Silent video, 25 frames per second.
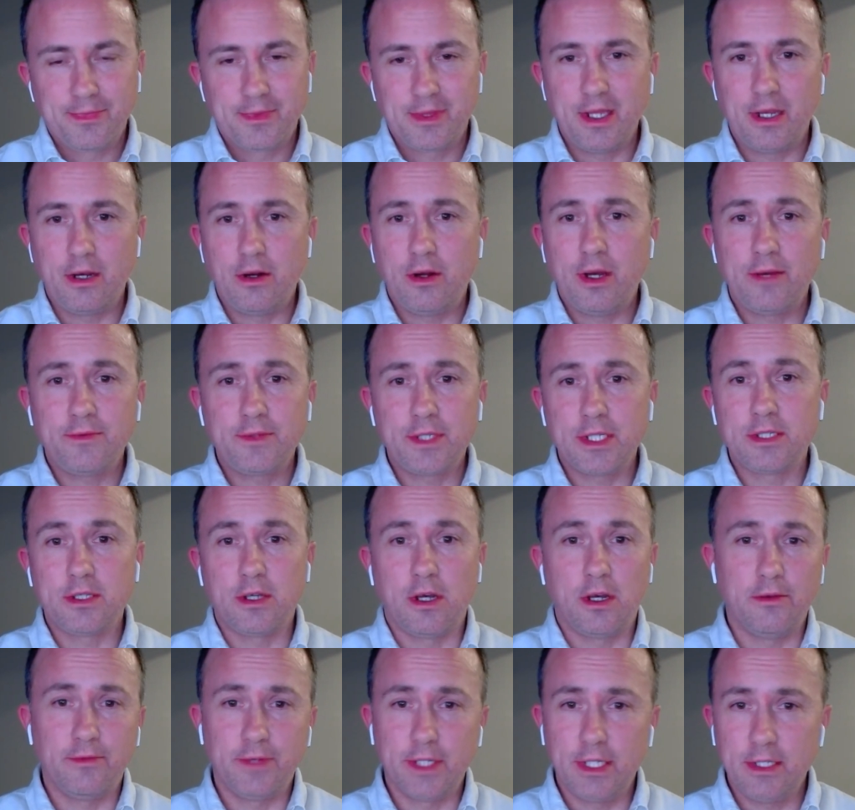They don't have to
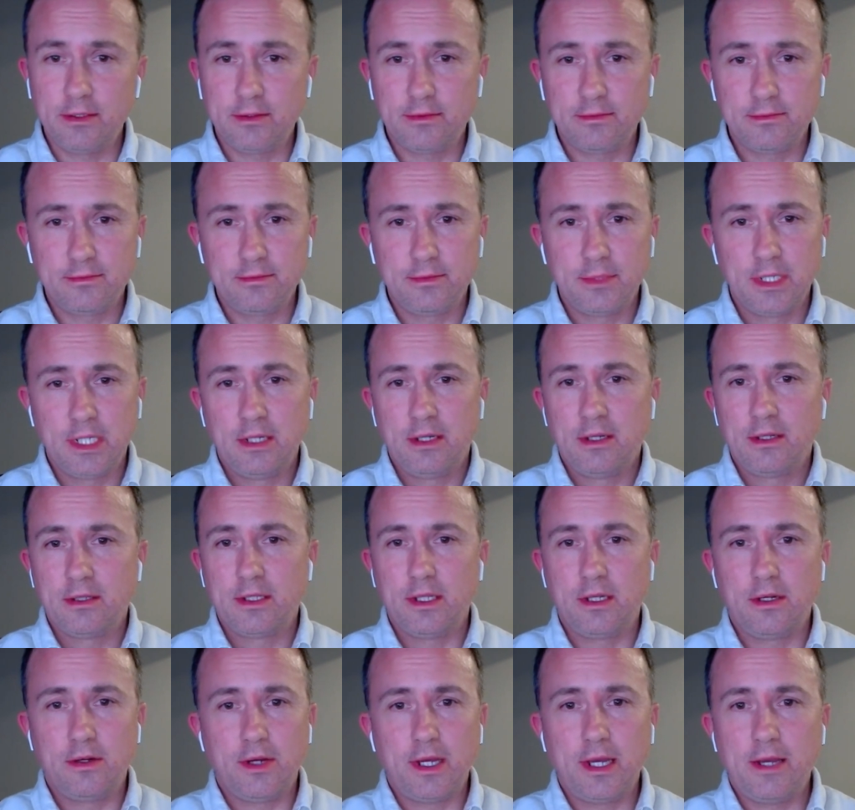solve it,
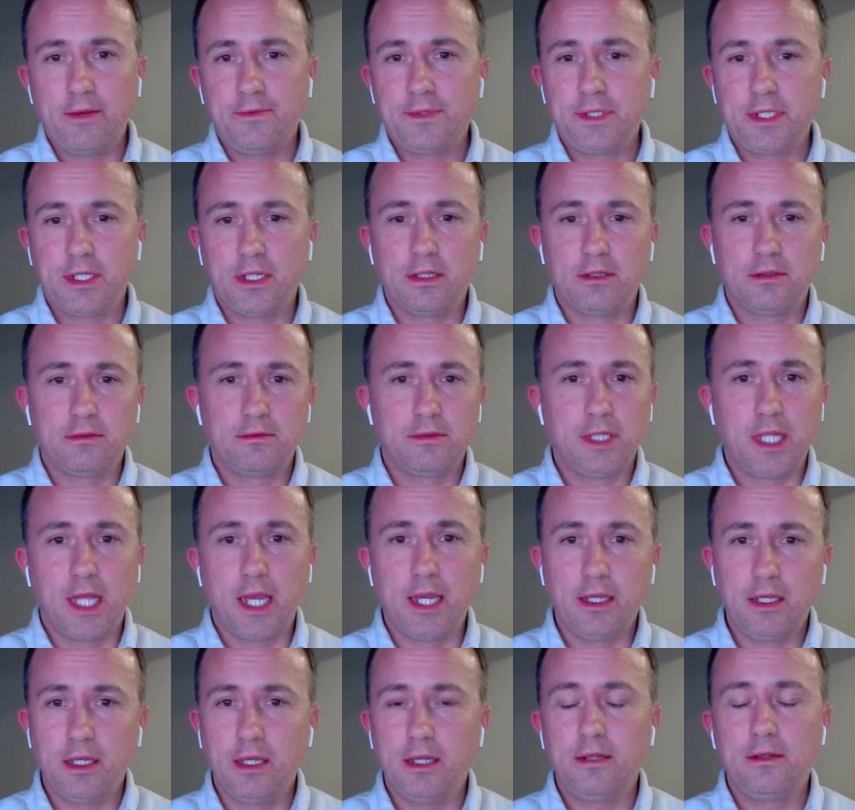they don't have to
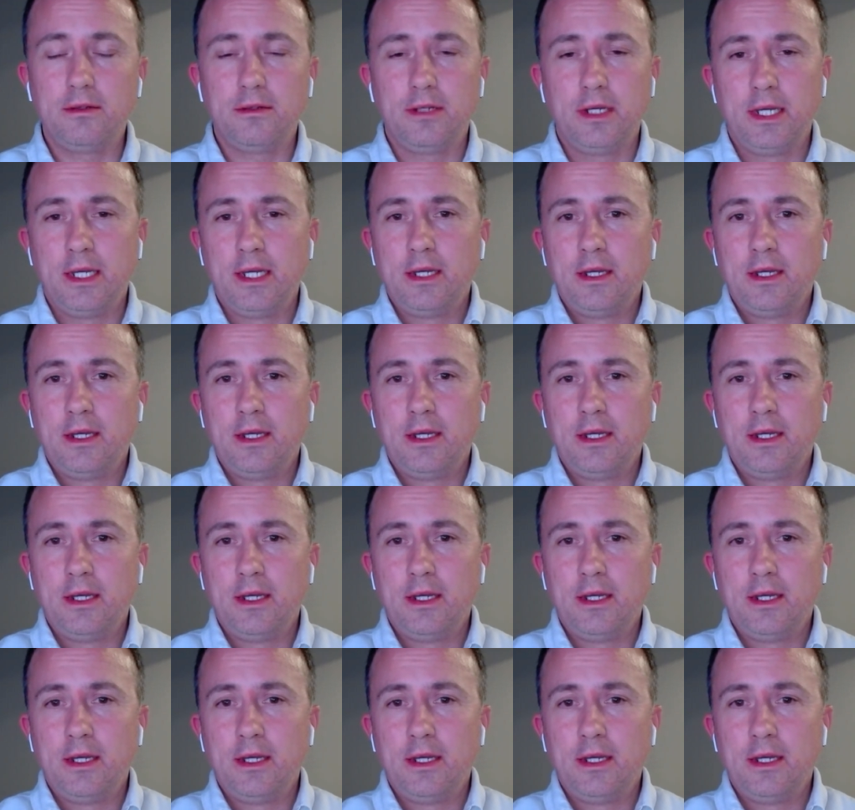like it,